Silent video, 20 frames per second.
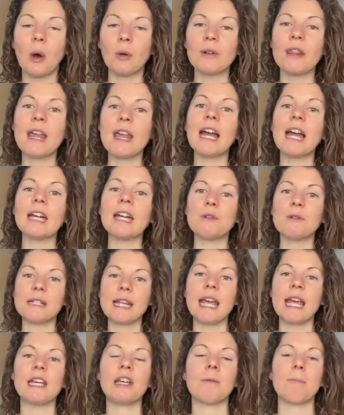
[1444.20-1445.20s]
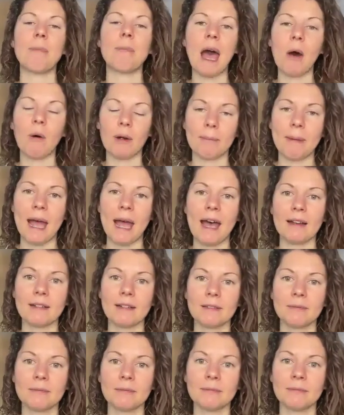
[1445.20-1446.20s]
no to that, you take your power
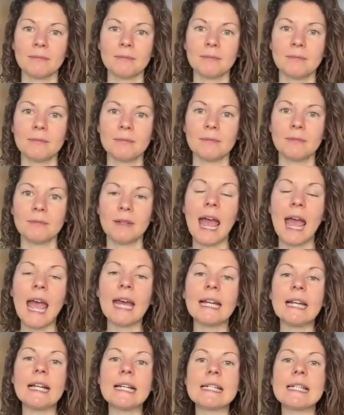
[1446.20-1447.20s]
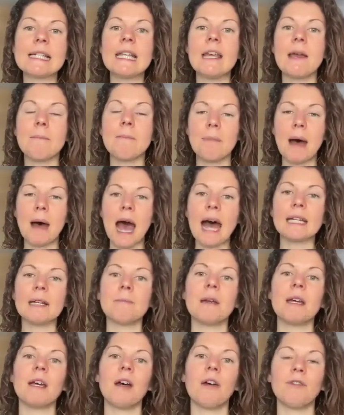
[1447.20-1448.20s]
back. And it's the
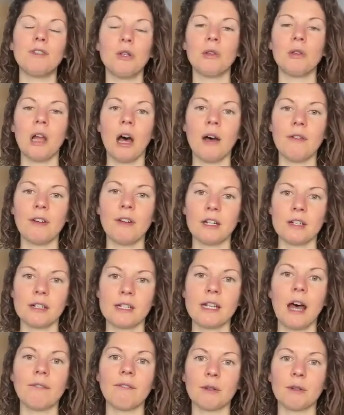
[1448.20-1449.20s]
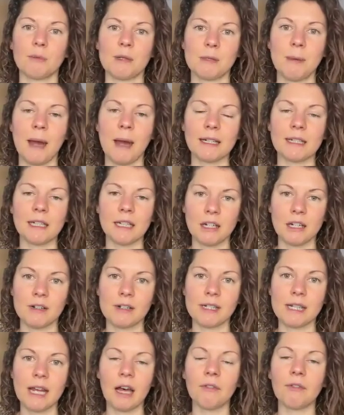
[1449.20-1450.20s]
embodiment of you loving yourself and respecting
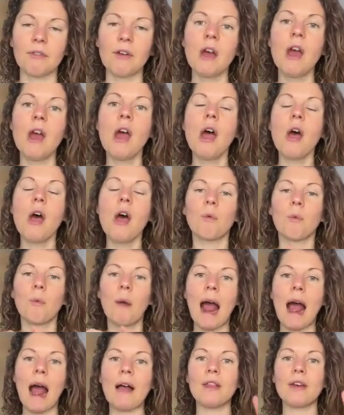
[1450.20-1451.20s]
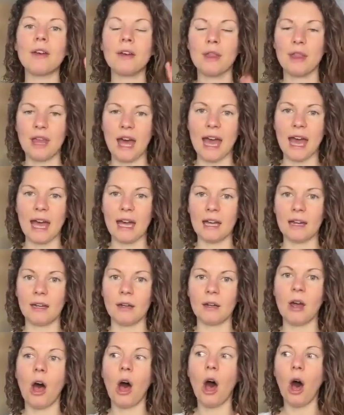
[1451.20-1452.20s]
yourself rather
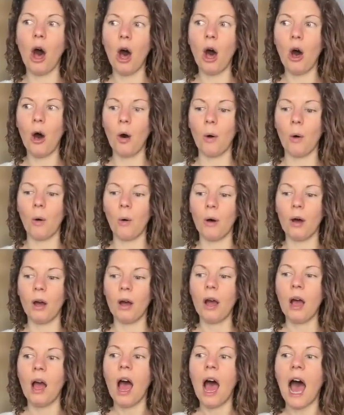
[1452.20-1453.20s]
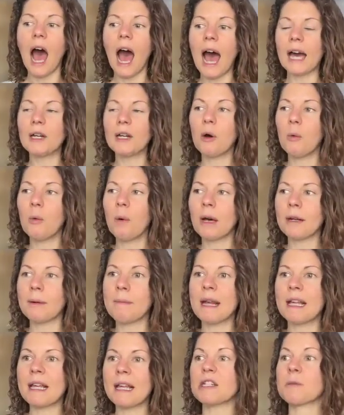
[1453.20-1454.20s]
than, oh, I don't want
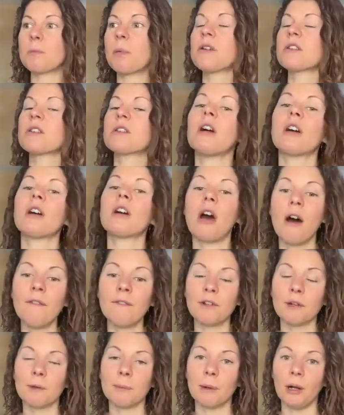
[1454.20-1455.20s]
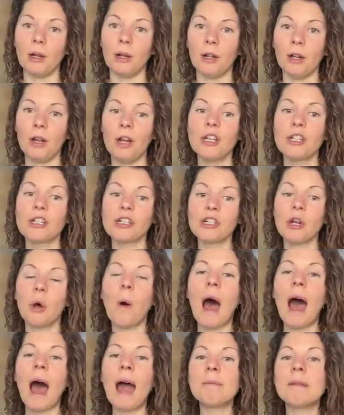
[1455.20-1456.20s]
to make this person uncomfortable.
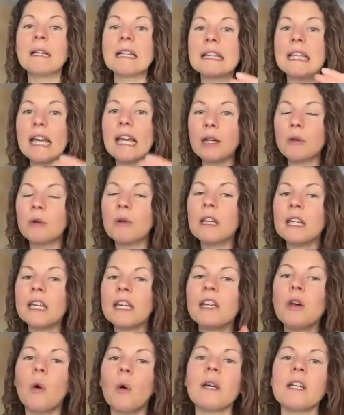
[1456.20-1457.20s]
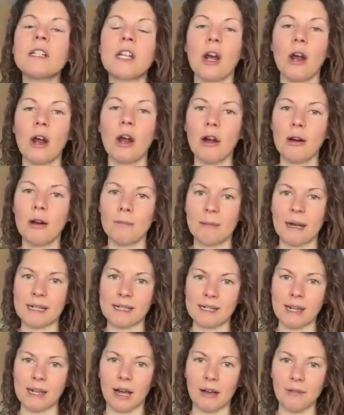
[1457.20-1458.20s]
So I'm literally going to hurt
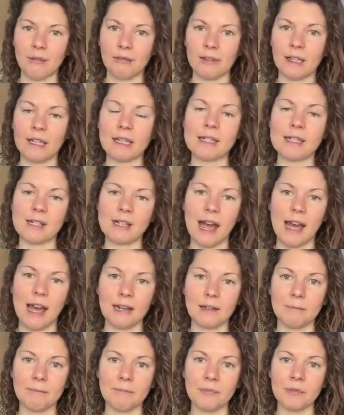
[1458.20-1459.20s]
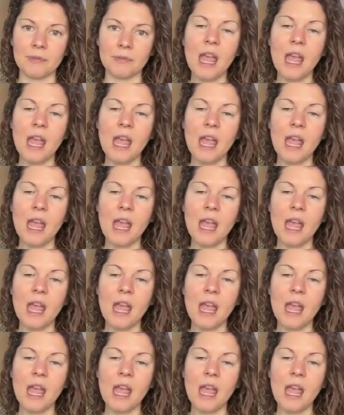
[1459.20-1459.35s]
myself instead.